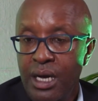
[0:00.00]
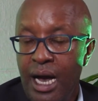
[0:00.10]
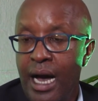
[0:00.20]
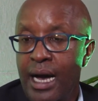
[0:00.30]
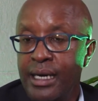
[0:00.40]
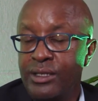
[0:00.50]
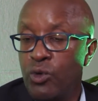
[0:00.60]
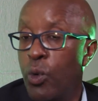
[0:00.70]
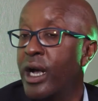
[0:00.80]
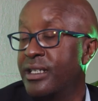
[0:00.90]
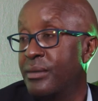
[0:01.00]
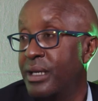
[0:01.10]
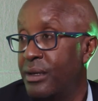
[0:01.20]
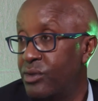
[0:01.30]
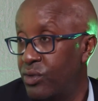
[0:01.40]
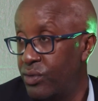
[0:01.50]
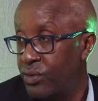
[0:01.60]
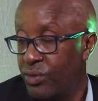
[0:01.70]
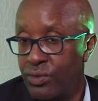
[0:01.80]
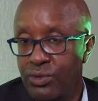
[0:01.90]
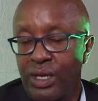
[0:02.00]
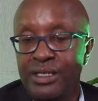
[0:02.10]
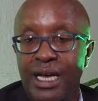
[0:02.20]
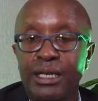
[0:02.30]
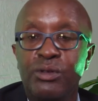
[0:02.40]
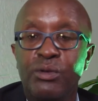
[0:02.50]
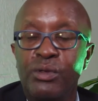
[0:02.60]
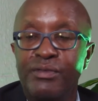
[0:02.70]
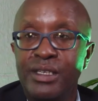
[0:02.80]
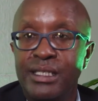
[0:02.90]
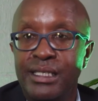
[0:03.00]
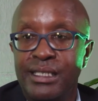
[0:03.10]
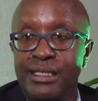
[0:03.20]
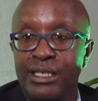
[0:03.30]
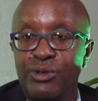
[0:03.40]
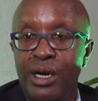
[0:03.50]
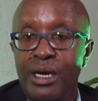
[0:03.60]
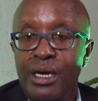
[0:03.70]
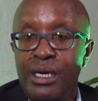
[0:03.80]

Mm-hmm. It's quicker sometimes to transact through the fintechs, etc.